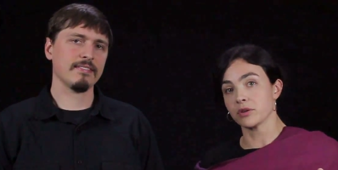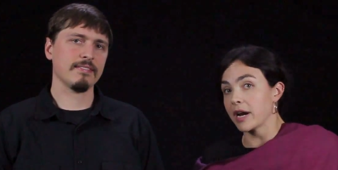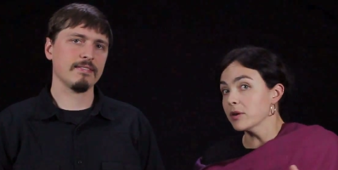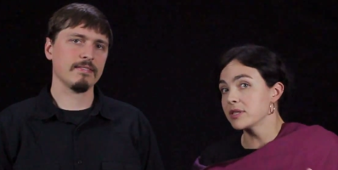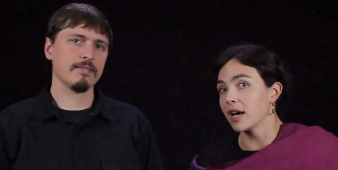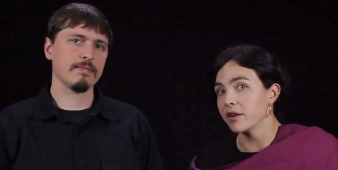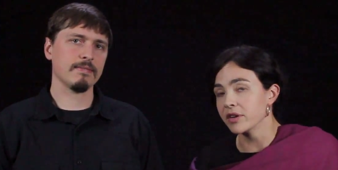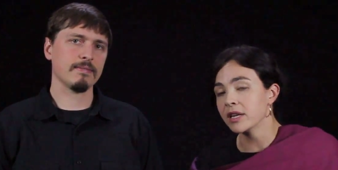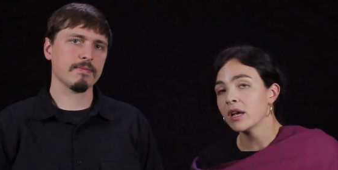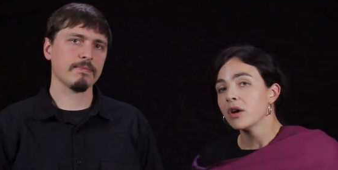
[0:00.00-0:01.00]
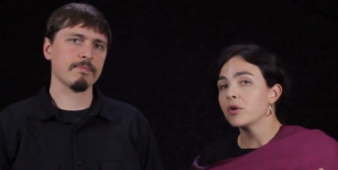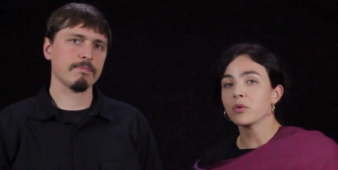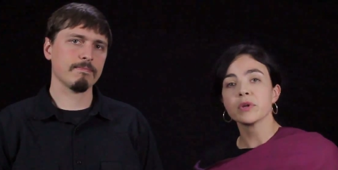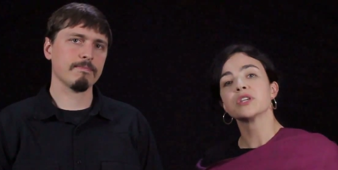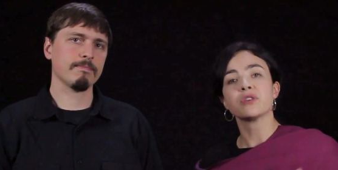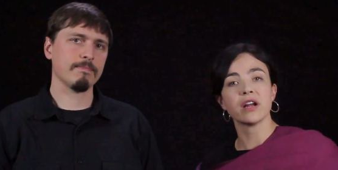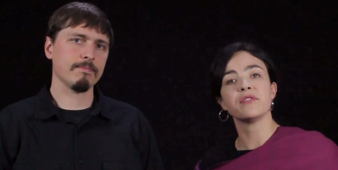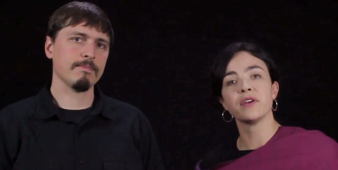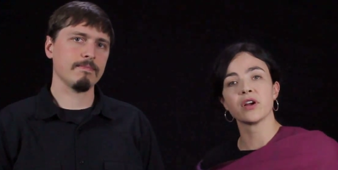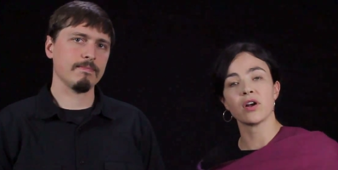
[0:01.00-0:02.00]
Speaker 1: or outside of it, who are really trying
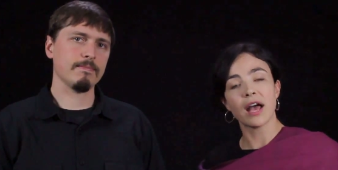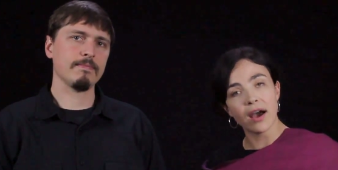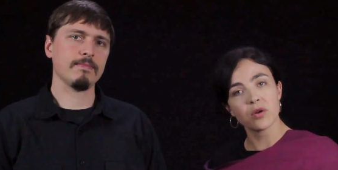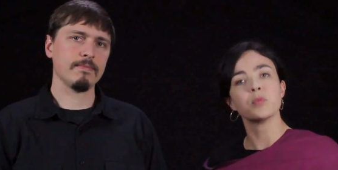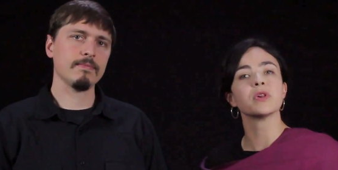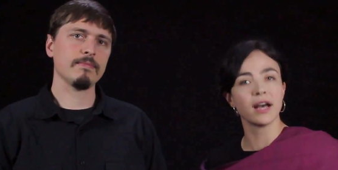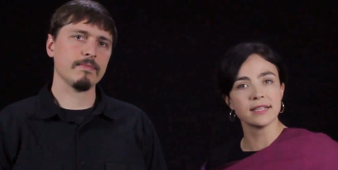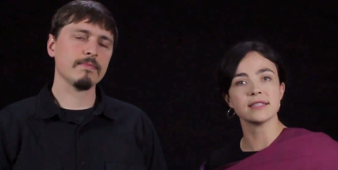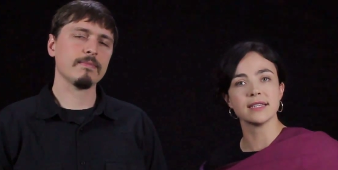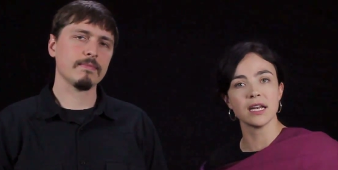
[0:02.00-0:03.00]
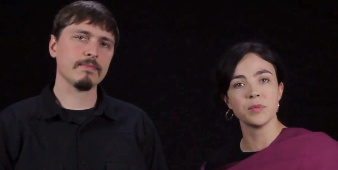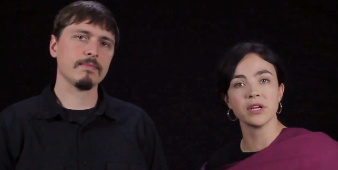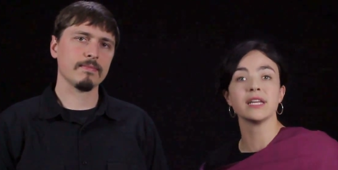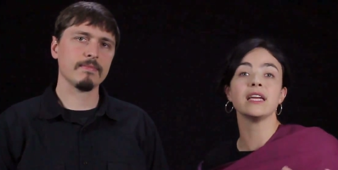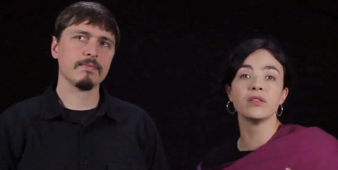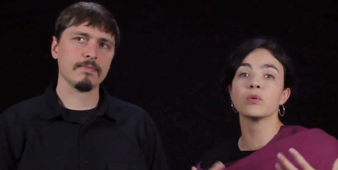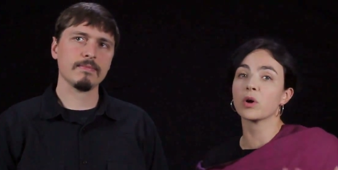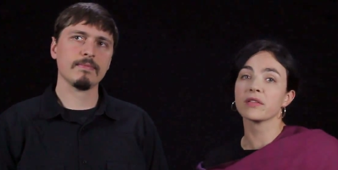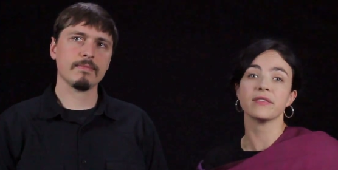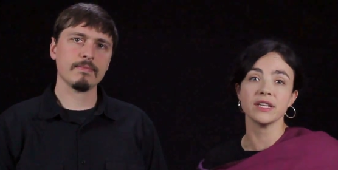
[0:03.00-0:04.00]
to figure out how to apply sustainability in the
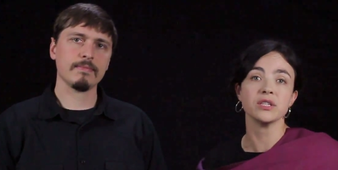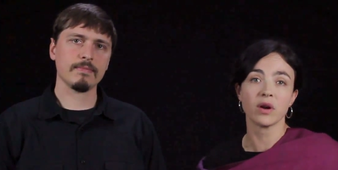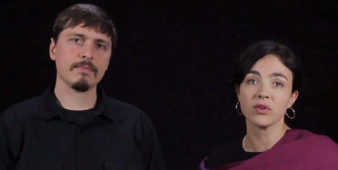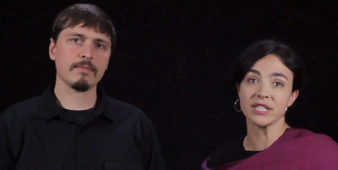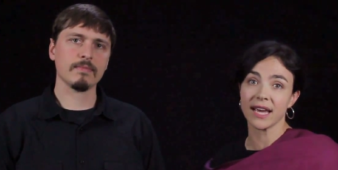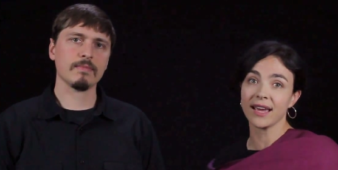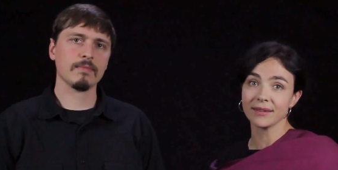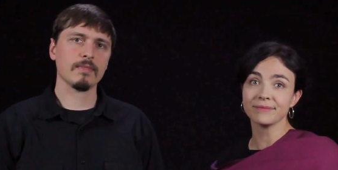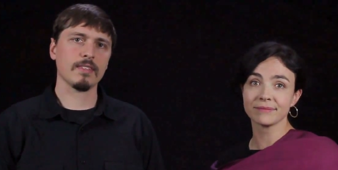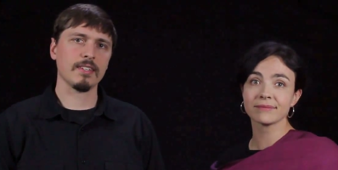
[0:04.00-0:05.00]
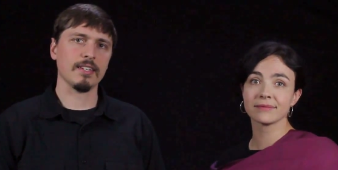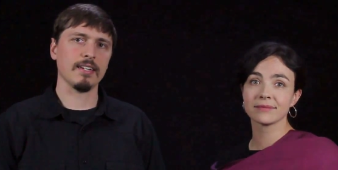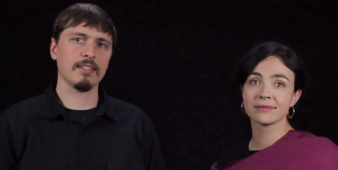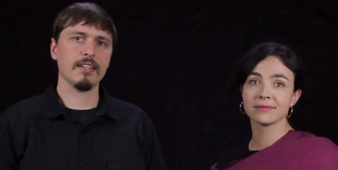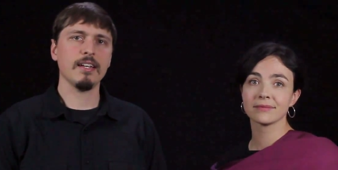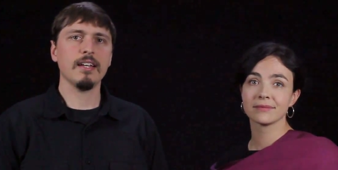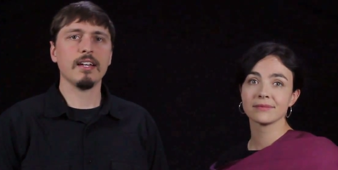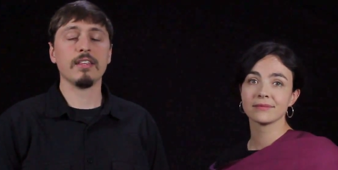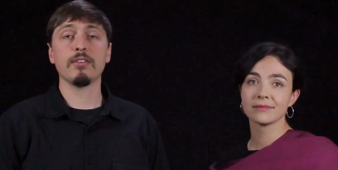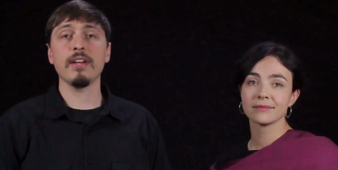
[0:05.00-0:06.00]
work that they do every day.
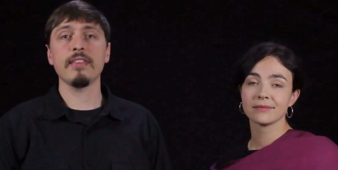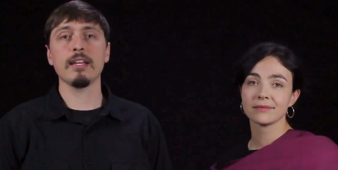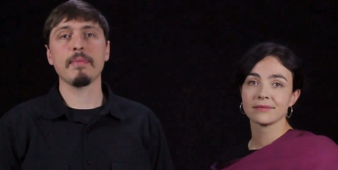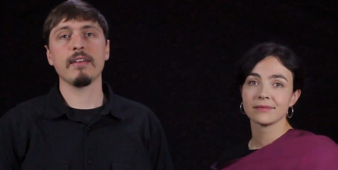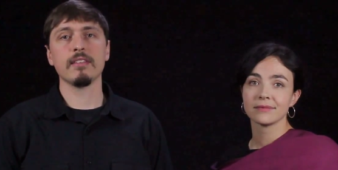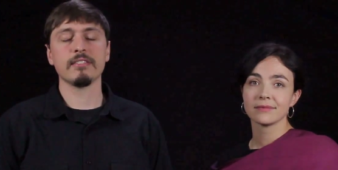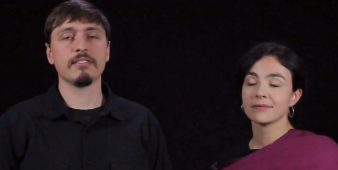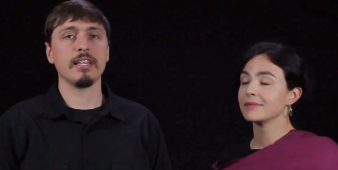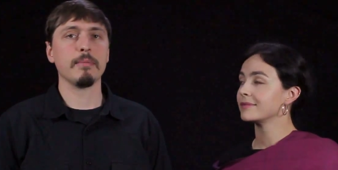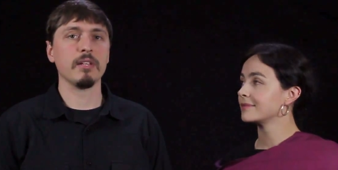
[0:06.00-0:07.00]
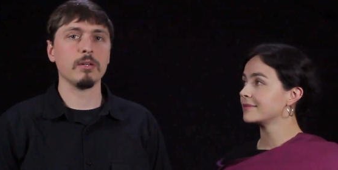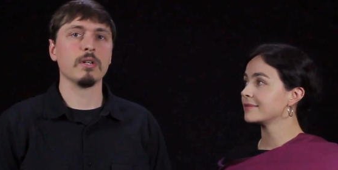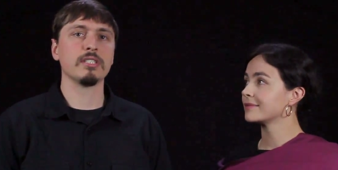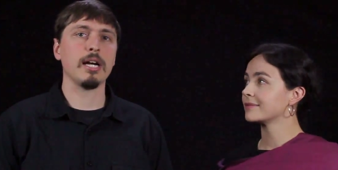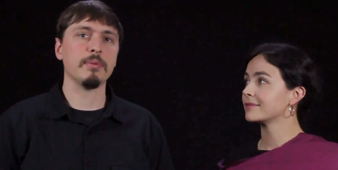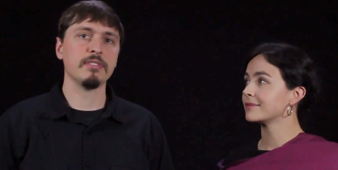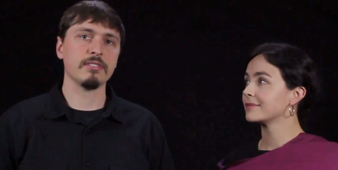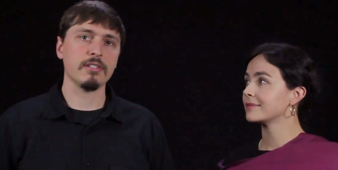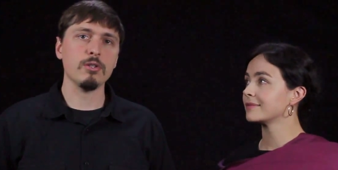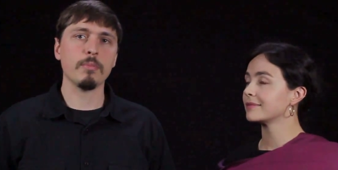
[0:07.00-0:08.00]
Speaker 2: And the great thing about the Sustainability Workshop is
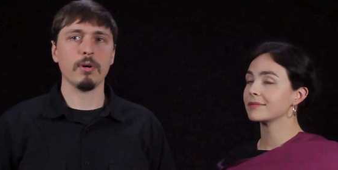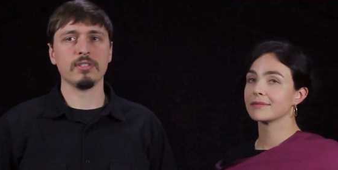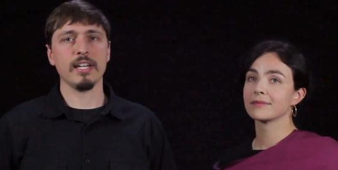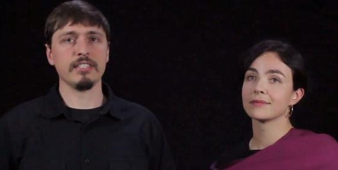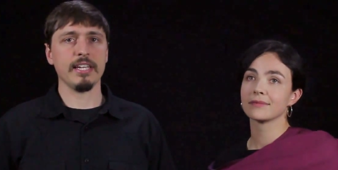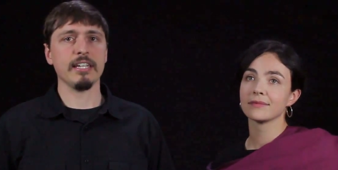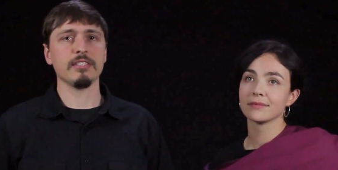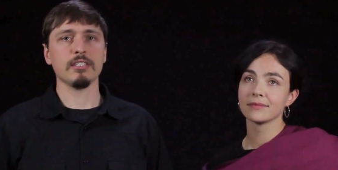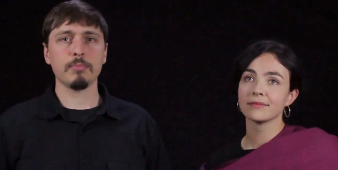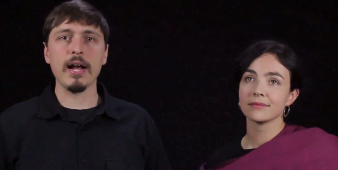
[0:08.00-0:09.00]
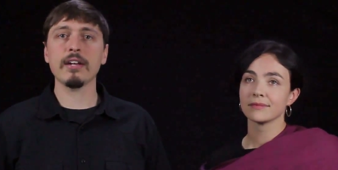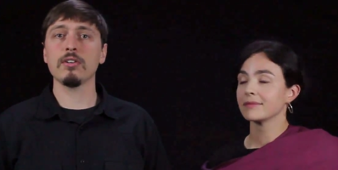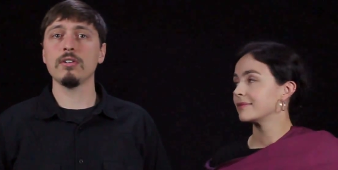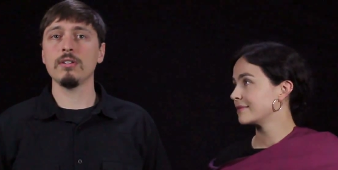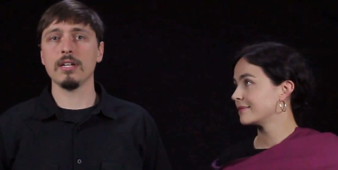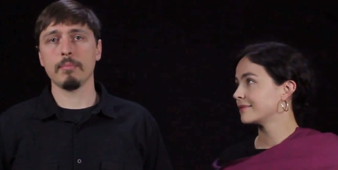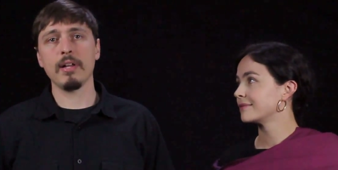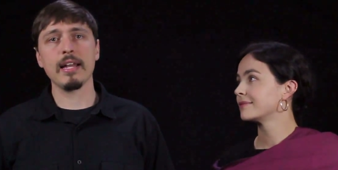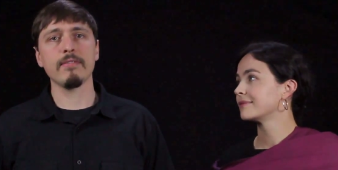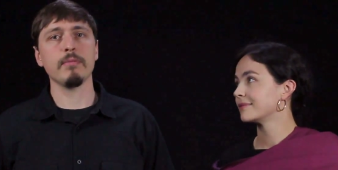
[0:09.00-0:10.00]
it's a new approach to education. It's practical and
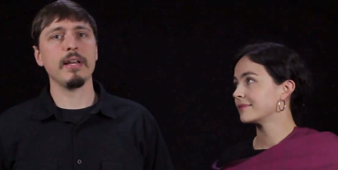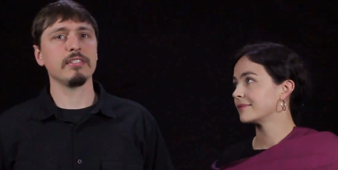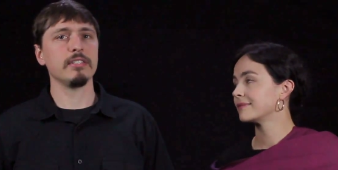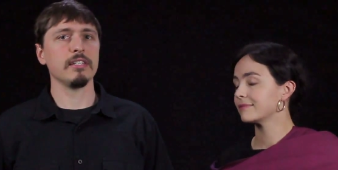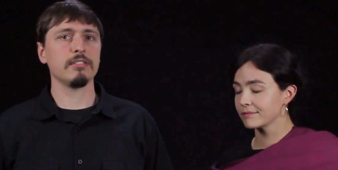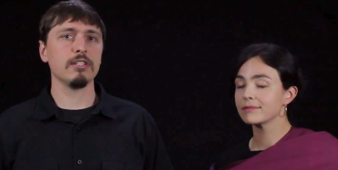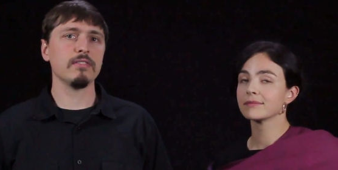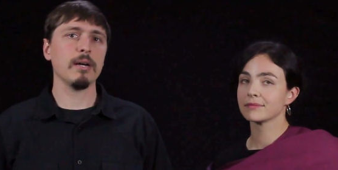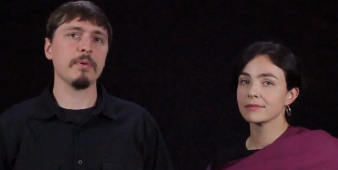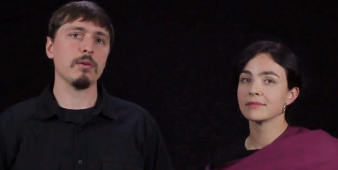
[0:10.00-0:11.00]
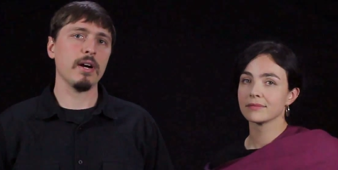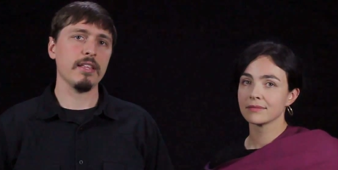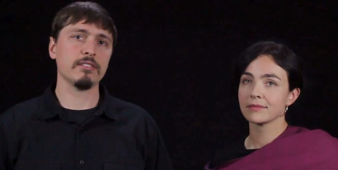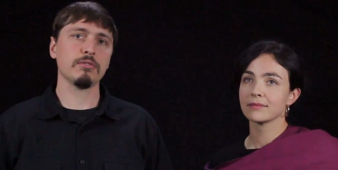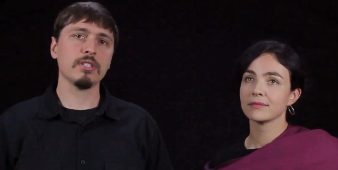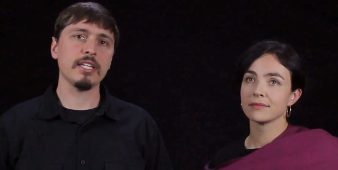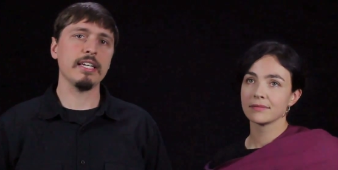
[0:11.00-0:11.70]
applied information that's served up in a way that's really